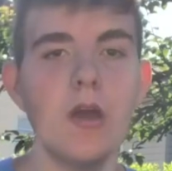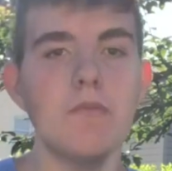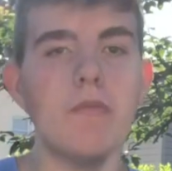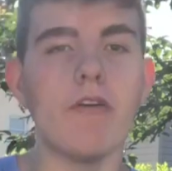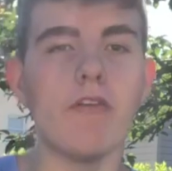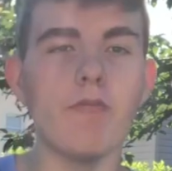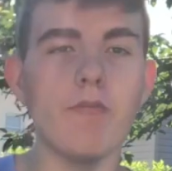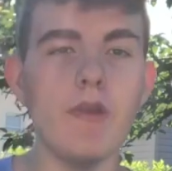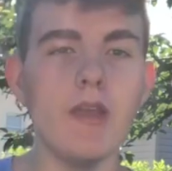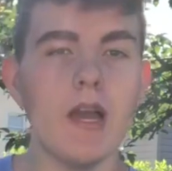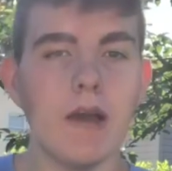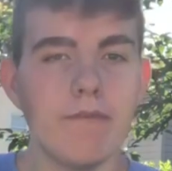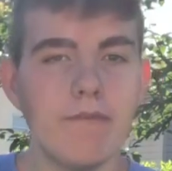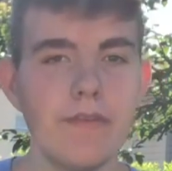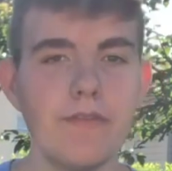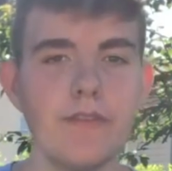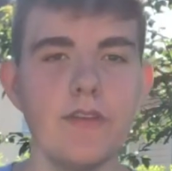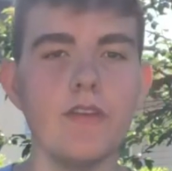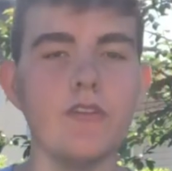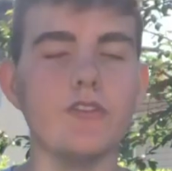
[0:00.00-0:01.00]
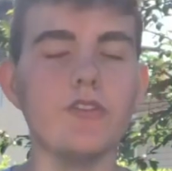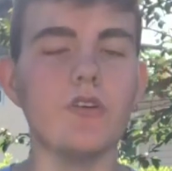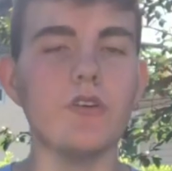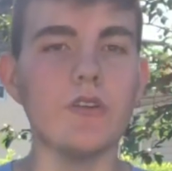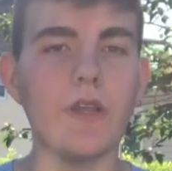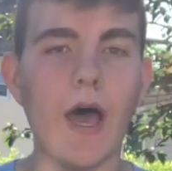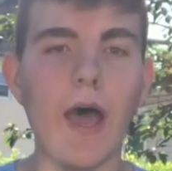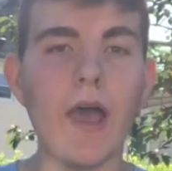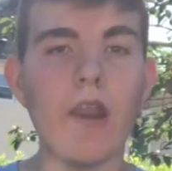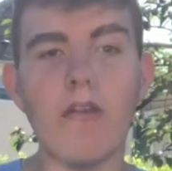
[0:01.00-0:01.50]
But for me, I'm 15 years
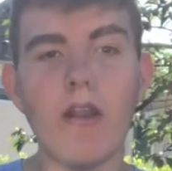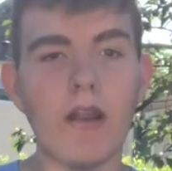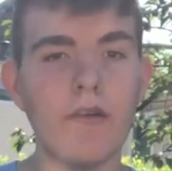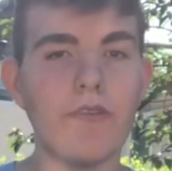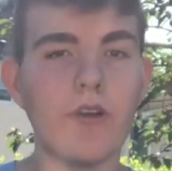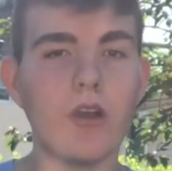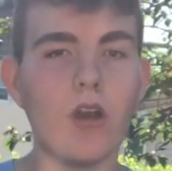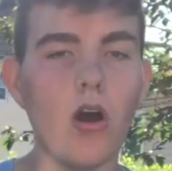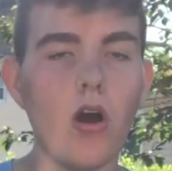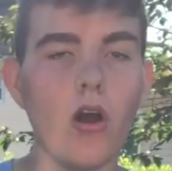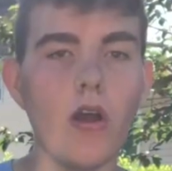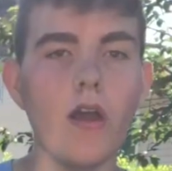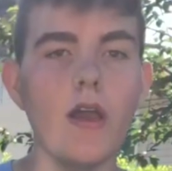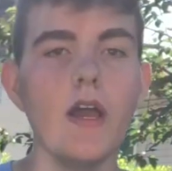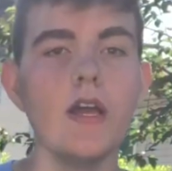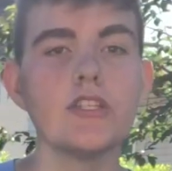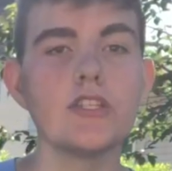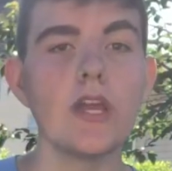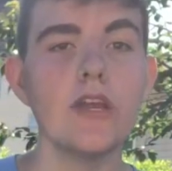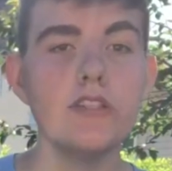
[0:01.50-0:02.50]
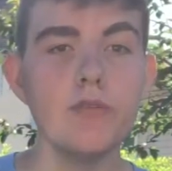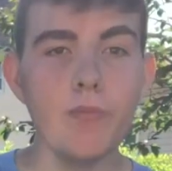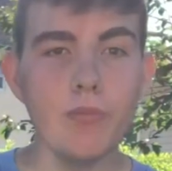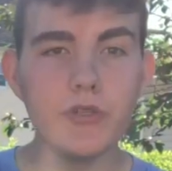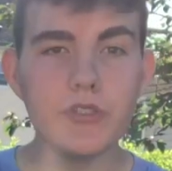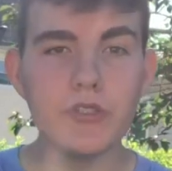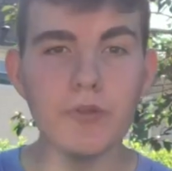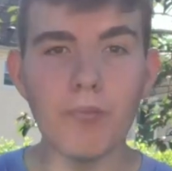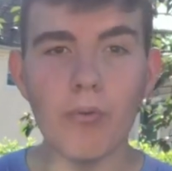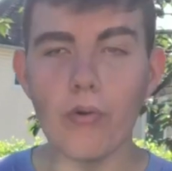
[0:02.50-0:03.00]
old, I do not have a car. So I use the
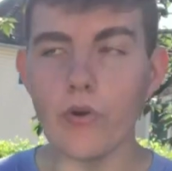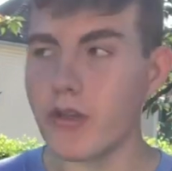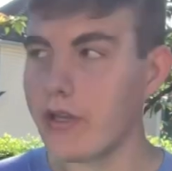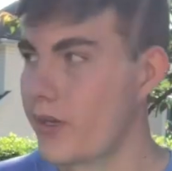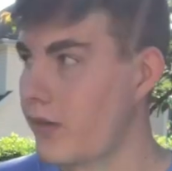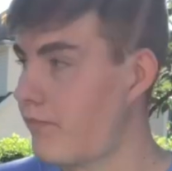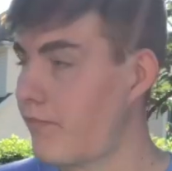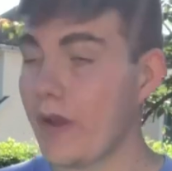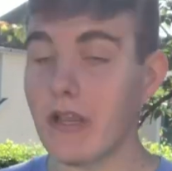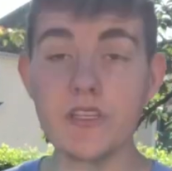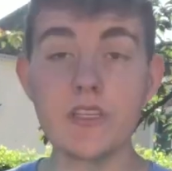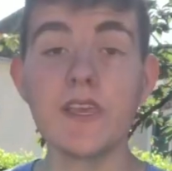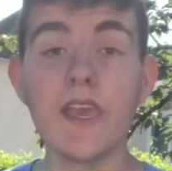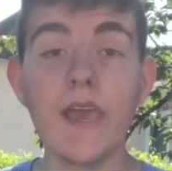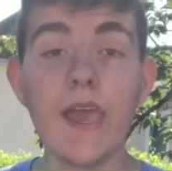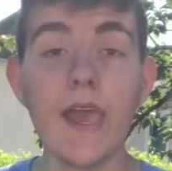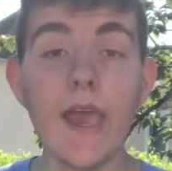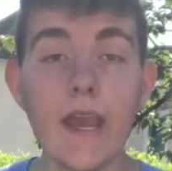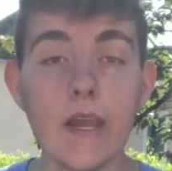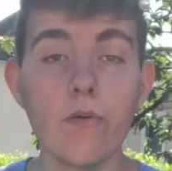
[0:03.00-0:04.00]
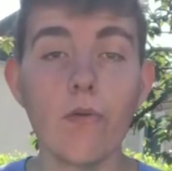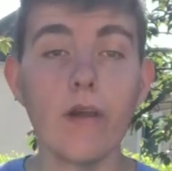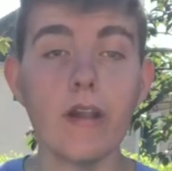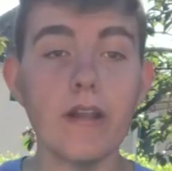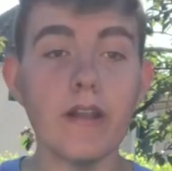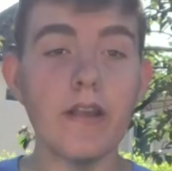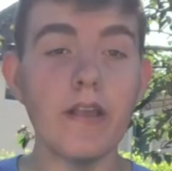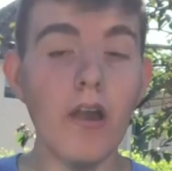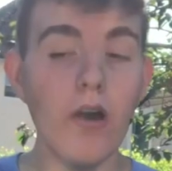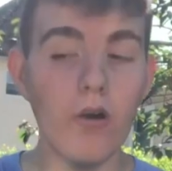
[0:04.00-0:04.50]
boosted board to basically get anywhere I
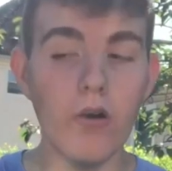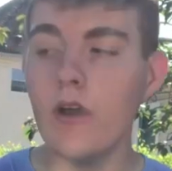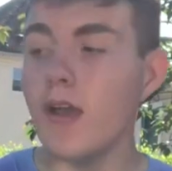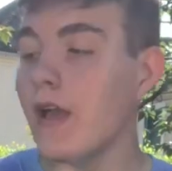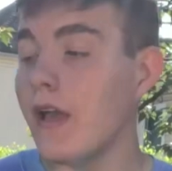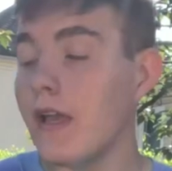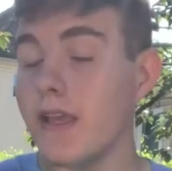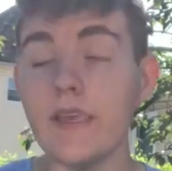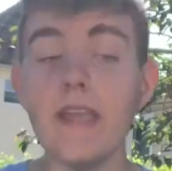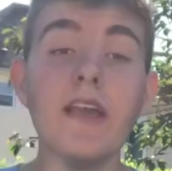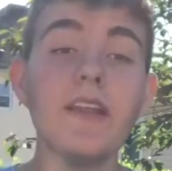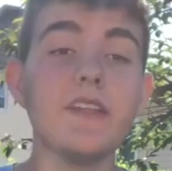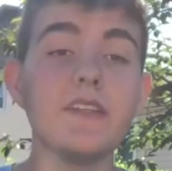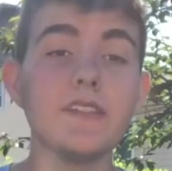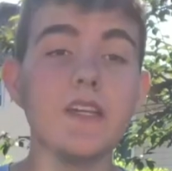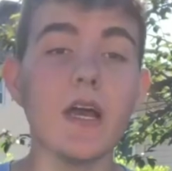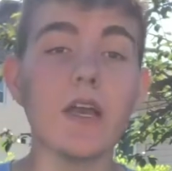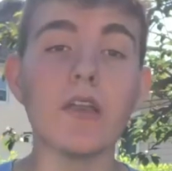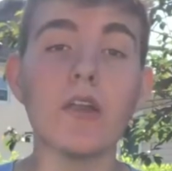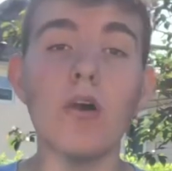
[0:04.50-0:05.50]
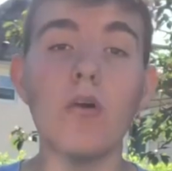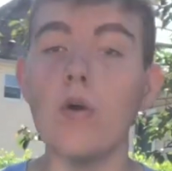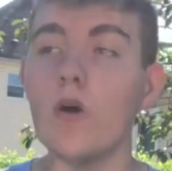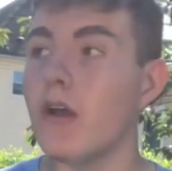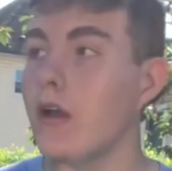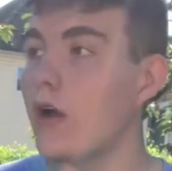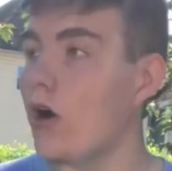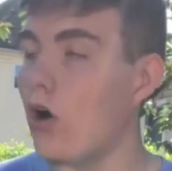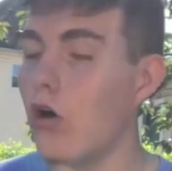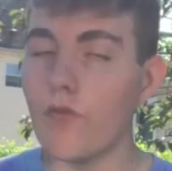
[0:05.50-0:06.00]
need to go. Yeah, it does not go
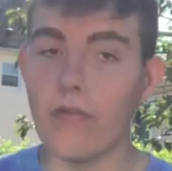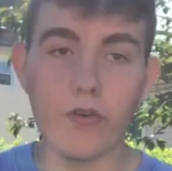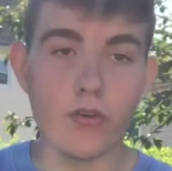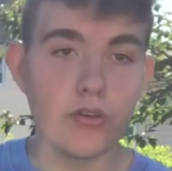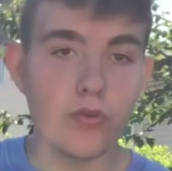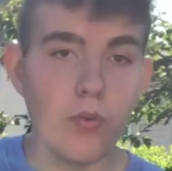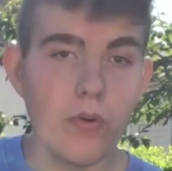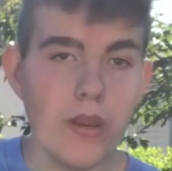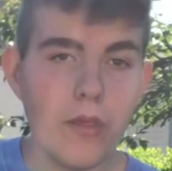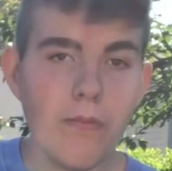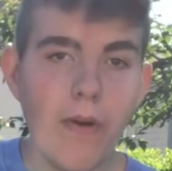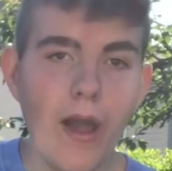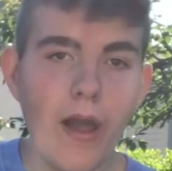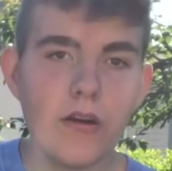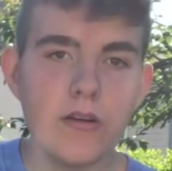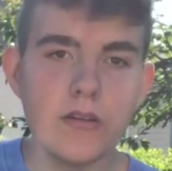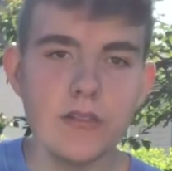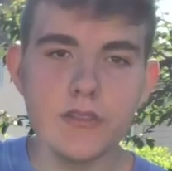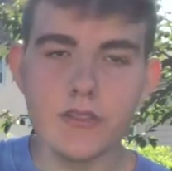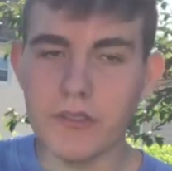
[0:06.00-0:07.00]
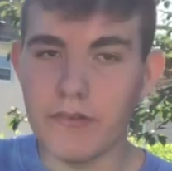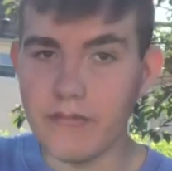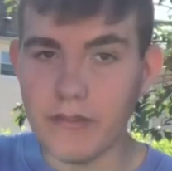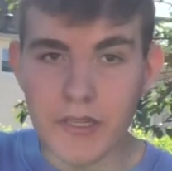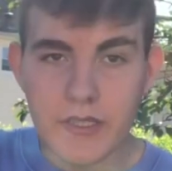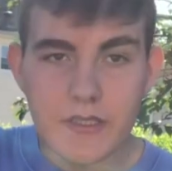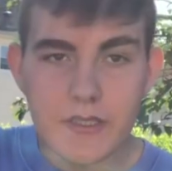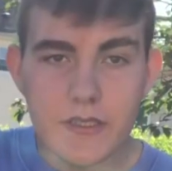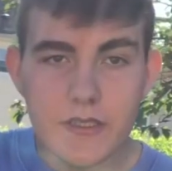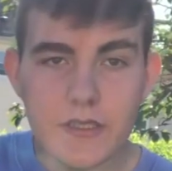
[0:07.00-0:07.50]
over 20 miles of
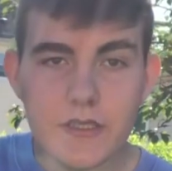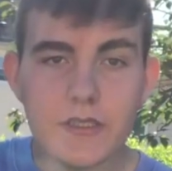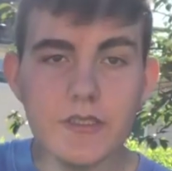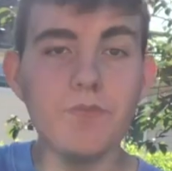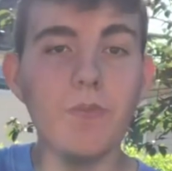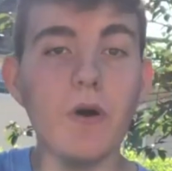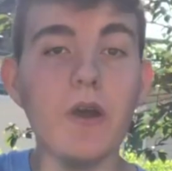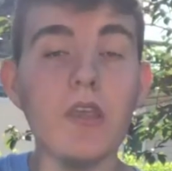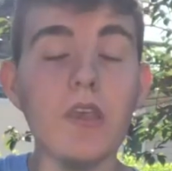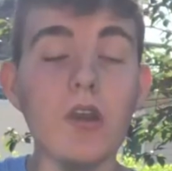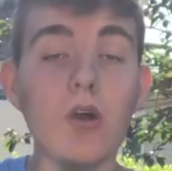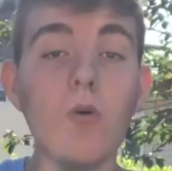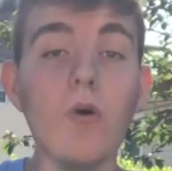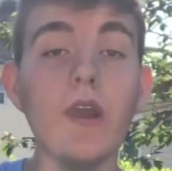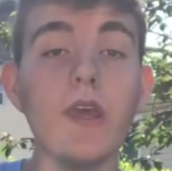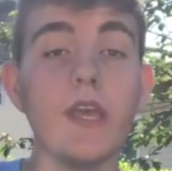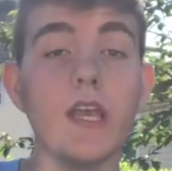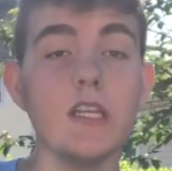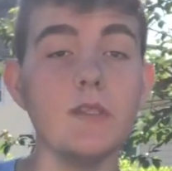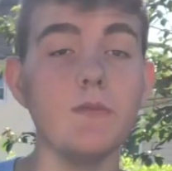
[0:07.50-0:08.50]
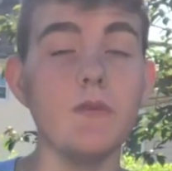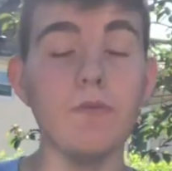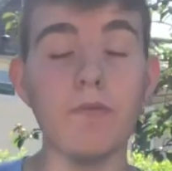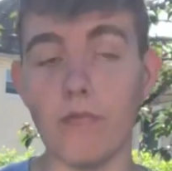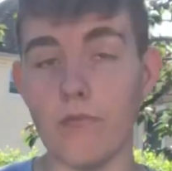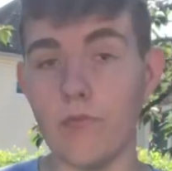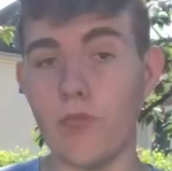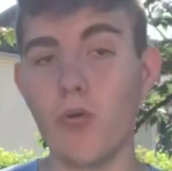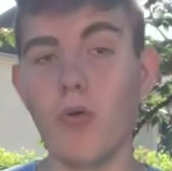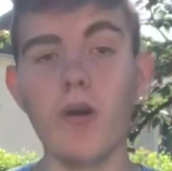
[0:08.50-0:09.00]
distance, but you know what? It gets me
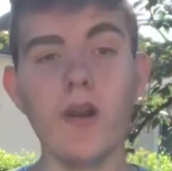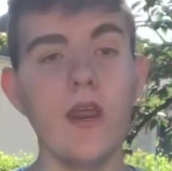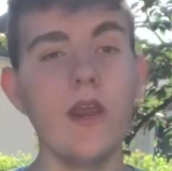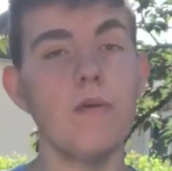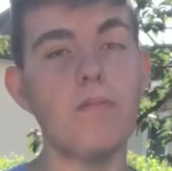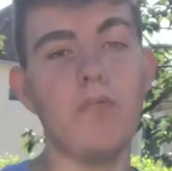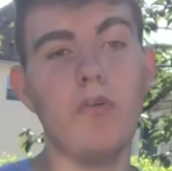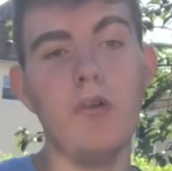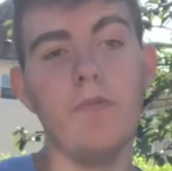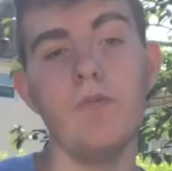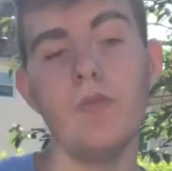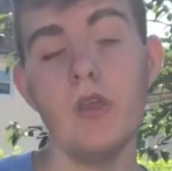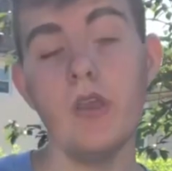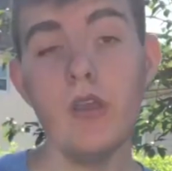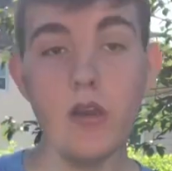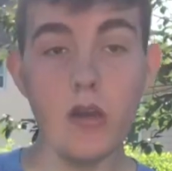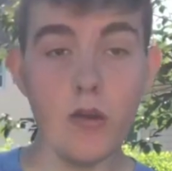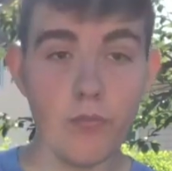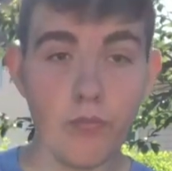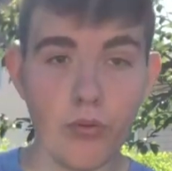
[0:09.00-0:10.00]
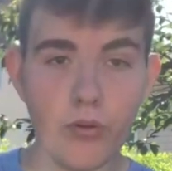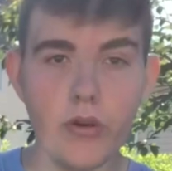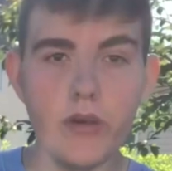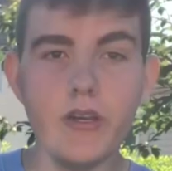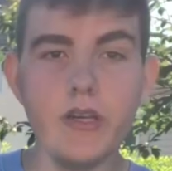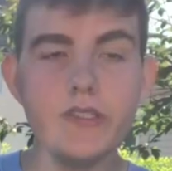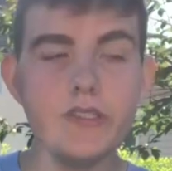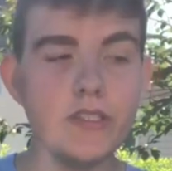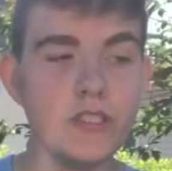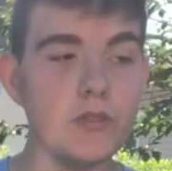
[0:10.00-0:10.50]
from point A to point B in a
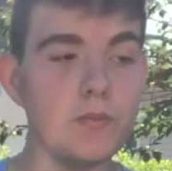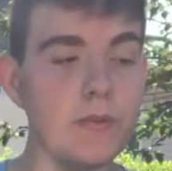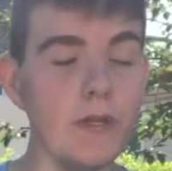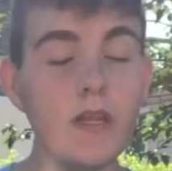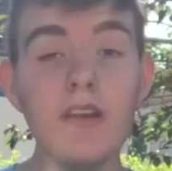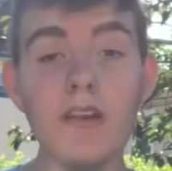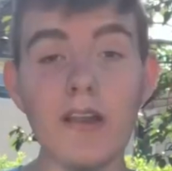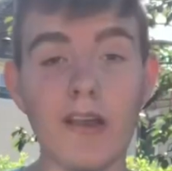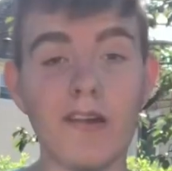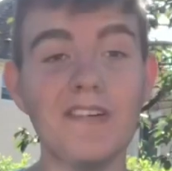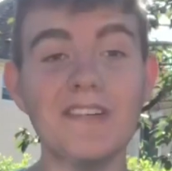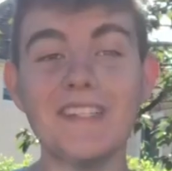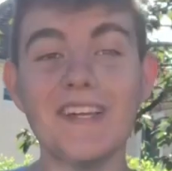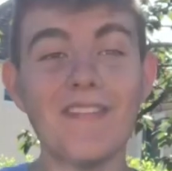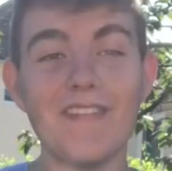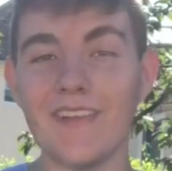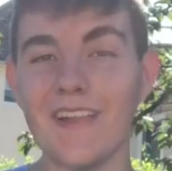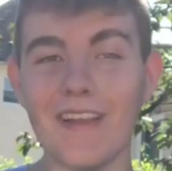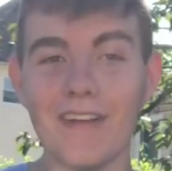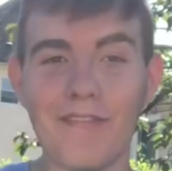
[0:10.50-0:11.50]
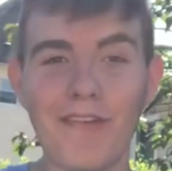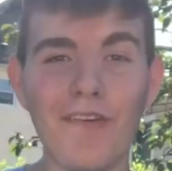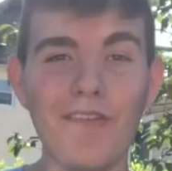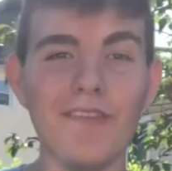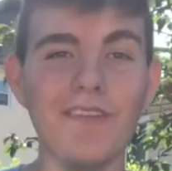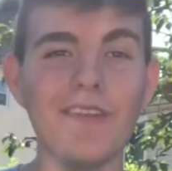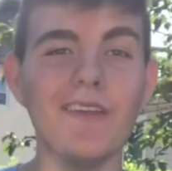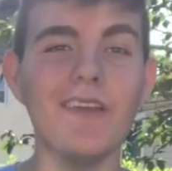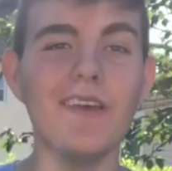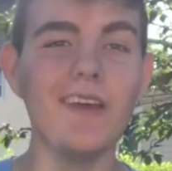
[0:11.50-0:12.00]
pretty decent speed, and I always have a lot of fun
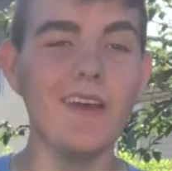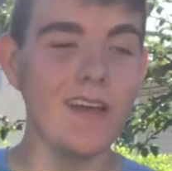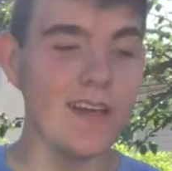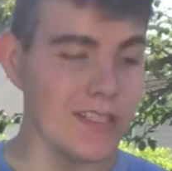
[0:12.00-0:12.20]
with it.